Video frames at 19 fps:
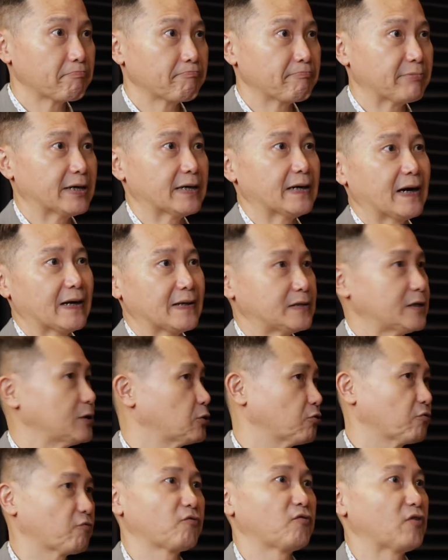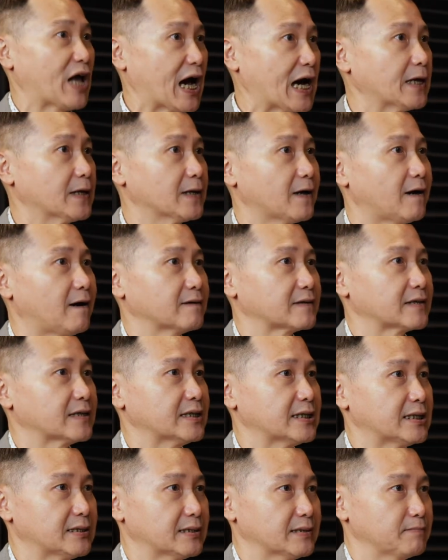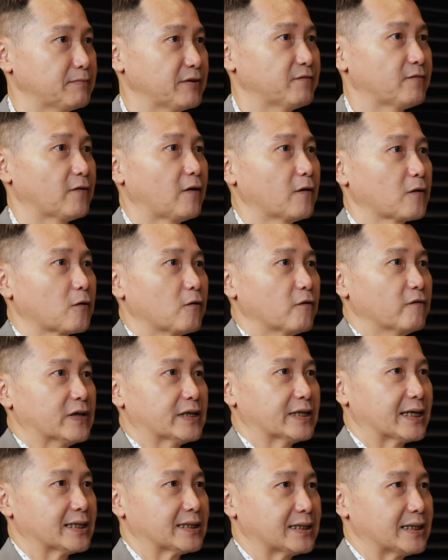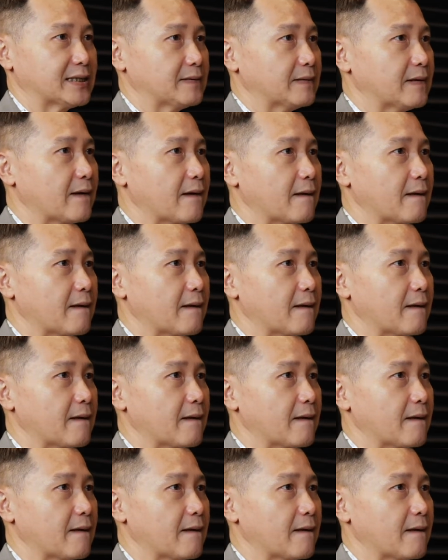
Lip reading: I need to fly a lot before COVID-19.